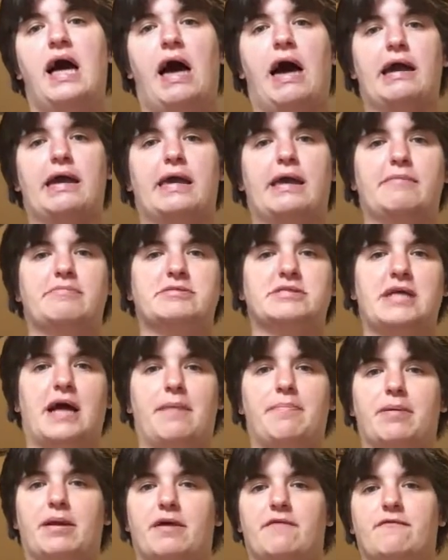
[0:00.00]
I keep
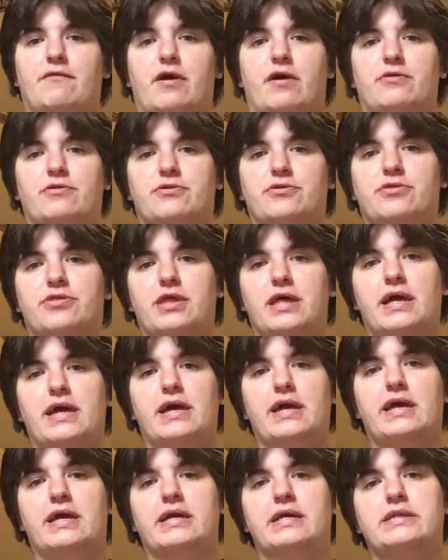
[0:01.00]
stopping it for other
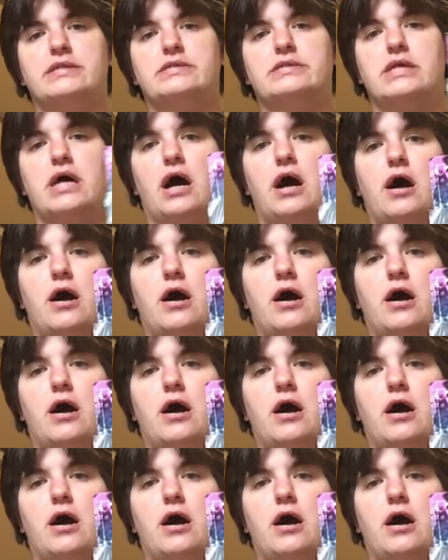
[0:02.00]
things.